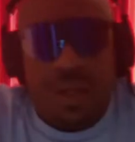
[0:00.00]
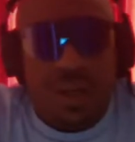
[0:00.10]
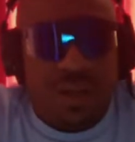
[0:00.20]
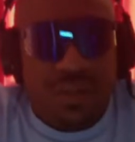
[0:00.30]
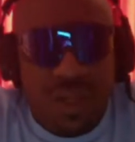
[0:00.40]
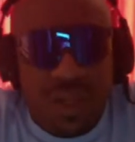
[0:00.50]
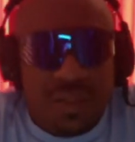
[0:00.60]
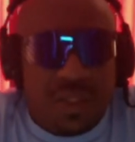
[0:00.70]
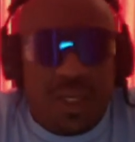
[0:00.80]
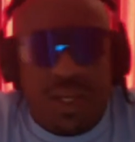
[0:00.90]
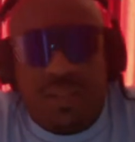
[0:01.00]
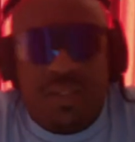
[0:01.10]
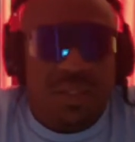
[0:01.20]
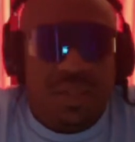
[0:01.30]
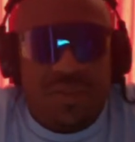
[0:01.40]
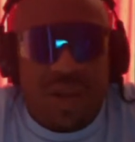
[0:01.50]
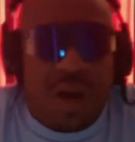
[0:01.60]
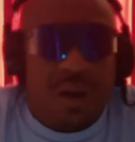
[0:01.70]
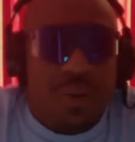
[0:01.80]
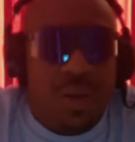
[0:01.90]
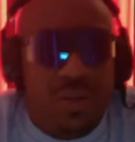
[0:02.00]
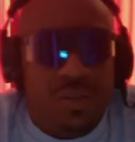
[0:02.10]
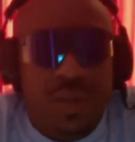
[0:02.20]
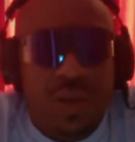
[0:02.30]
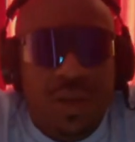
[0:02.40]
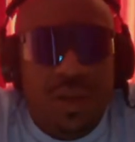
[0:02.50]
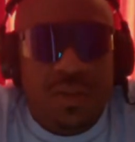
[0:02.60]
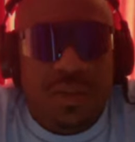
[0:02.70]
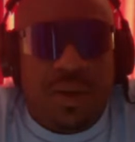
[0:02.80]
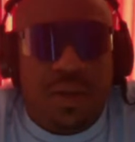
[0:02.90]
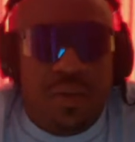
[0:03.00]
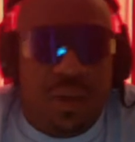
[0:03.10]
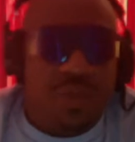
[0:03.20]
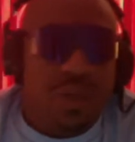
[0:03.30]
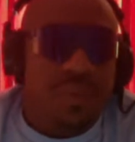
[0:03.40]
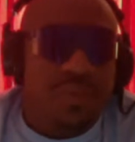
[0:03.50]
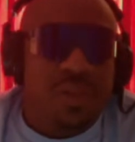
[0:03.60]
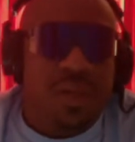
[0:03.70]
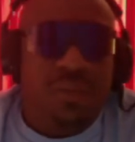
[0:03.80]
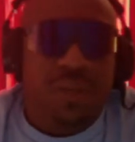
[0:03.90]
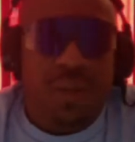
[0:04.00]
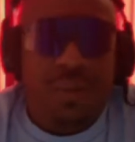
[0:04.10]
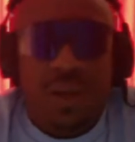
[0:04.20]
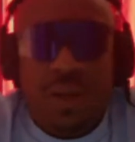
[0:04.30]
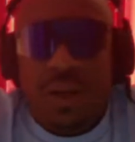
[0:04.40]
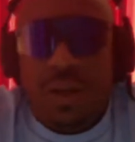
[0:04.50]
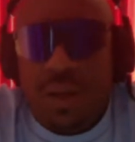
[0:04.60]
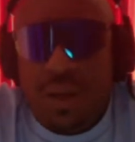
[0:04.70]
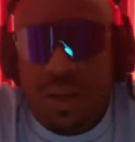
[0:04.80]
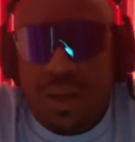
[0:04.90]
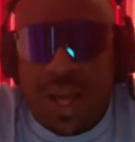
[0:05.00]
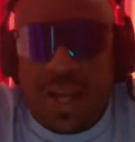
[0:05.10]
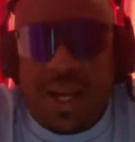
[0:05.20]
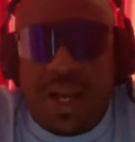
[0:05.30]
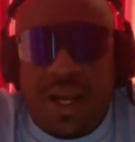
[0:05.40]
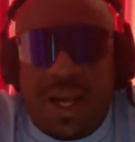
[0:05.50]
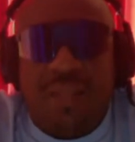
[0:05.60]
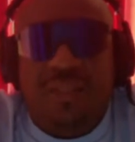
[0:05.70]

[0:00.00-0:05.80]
us to get into the different algorithms. So make sure that you give us a thumbs up. Like,